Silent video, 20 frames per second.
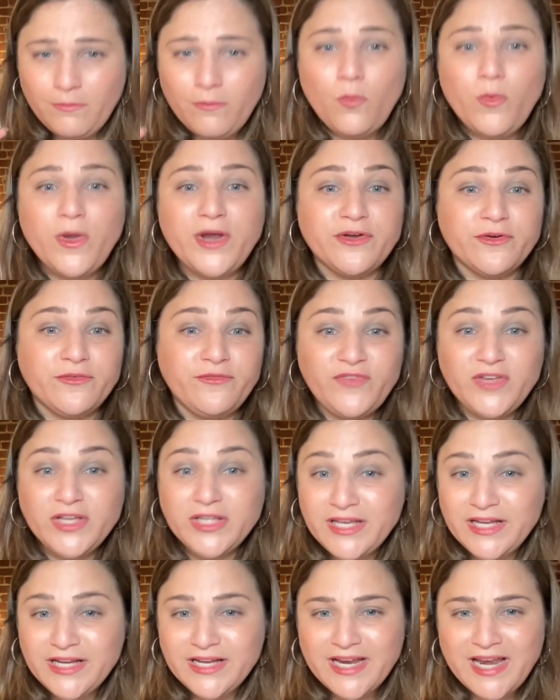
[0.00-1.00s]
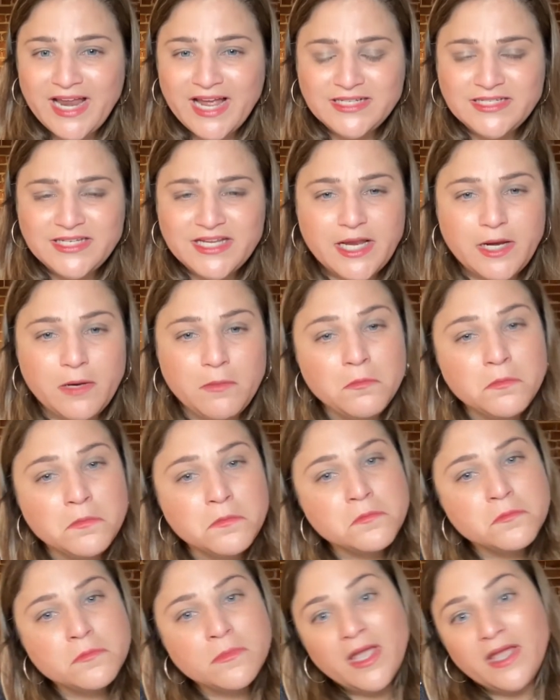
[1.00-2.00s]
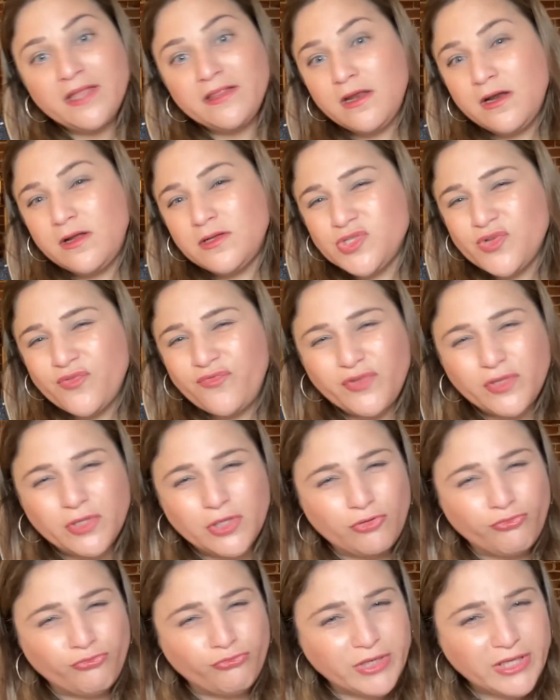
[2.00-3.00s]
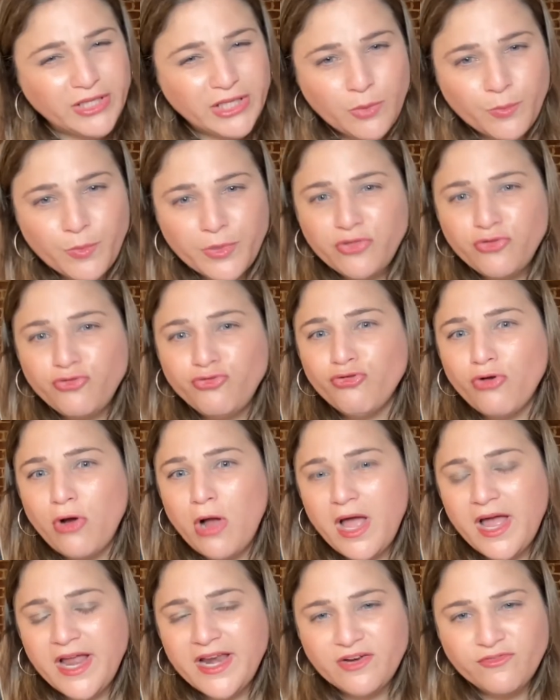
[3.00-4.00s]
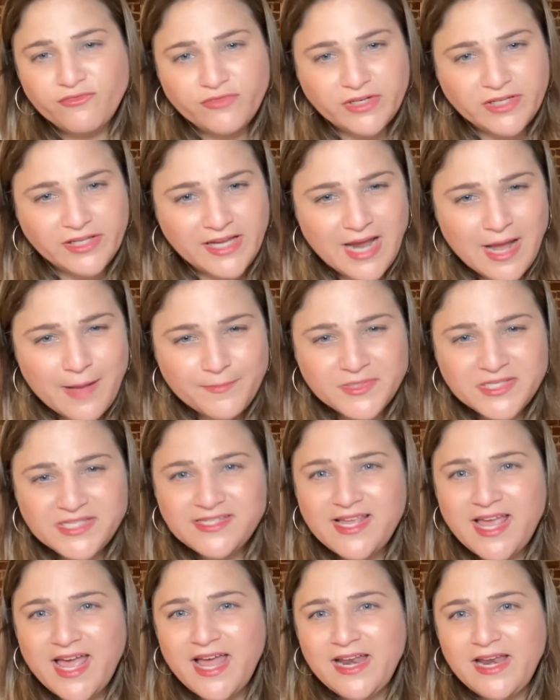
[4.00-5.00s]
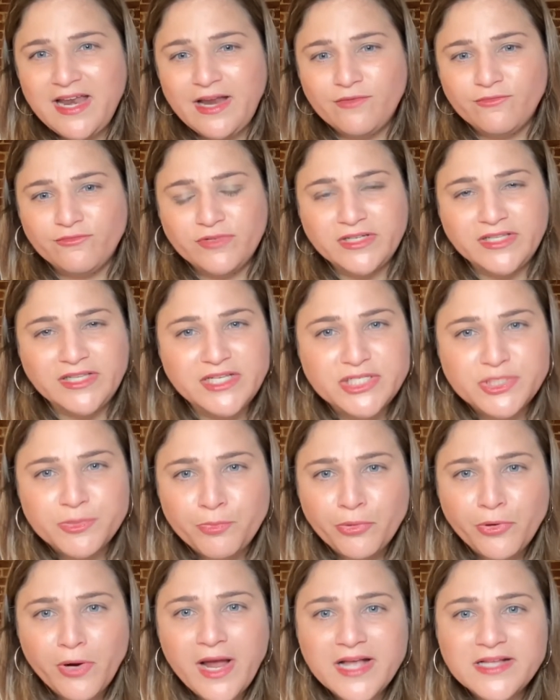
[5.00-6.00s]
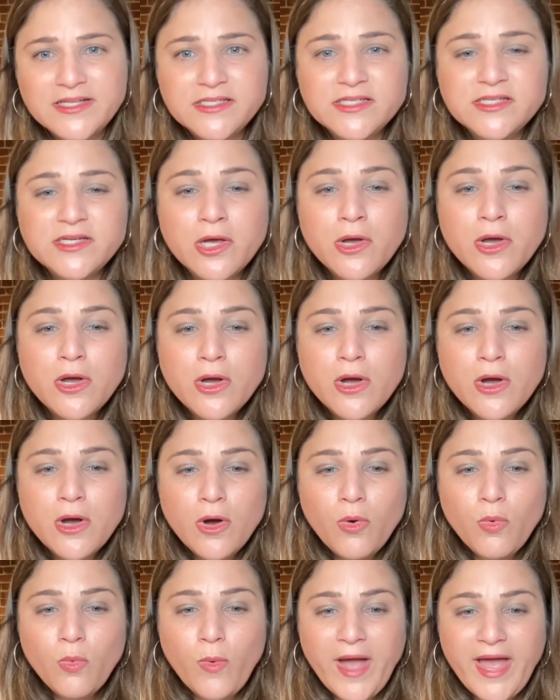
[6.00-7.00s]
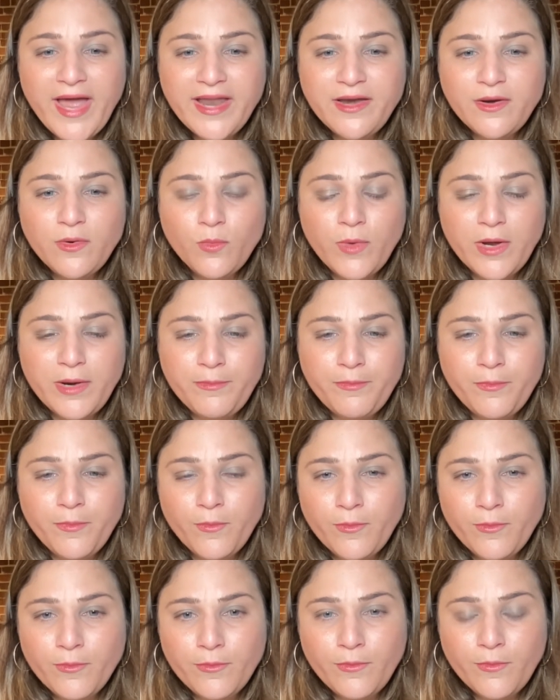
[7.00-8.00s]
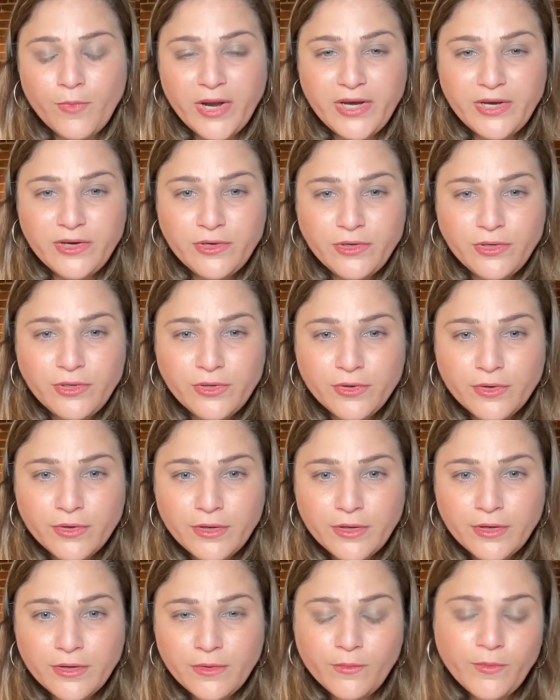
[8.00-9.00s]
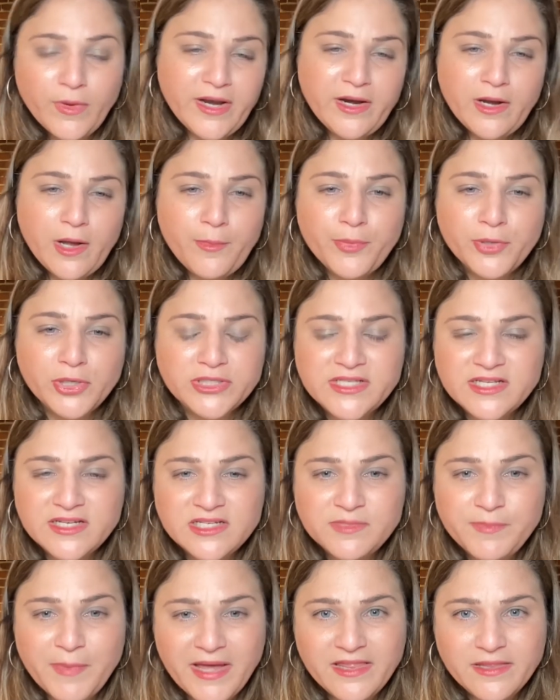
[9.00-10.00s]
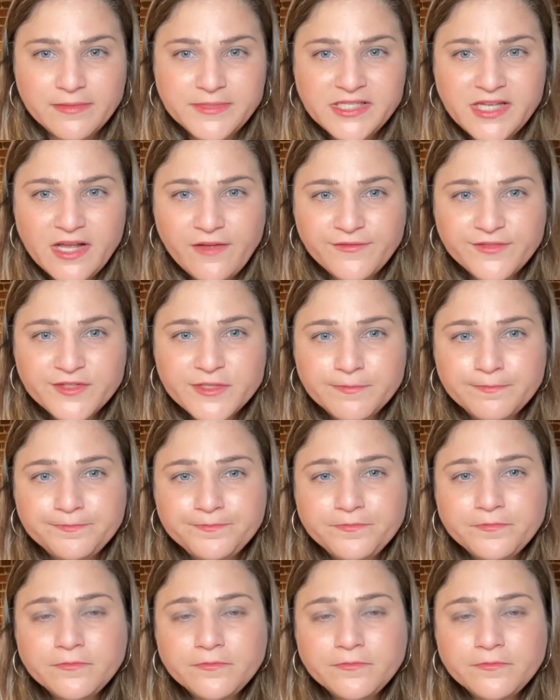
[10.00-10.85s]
when you're feeling connected, and then also feeling really withdrawn and really upset and really depressed when a person is by themselves.